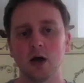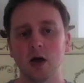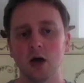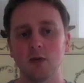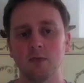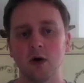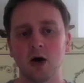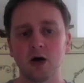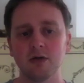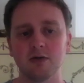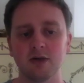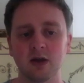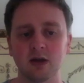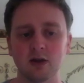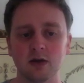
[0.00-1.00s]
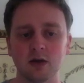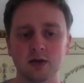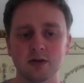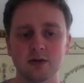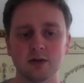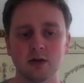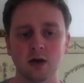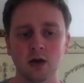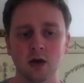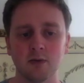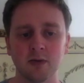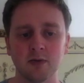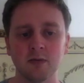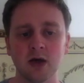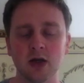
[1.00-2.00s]
I think that
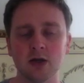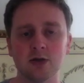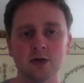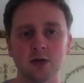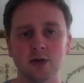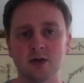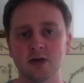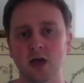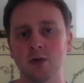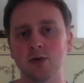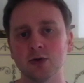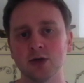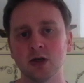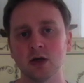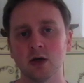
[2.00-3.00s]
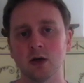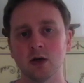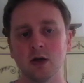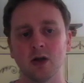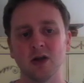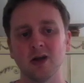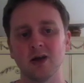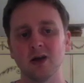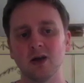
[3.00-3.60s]
it may turn the tables here, and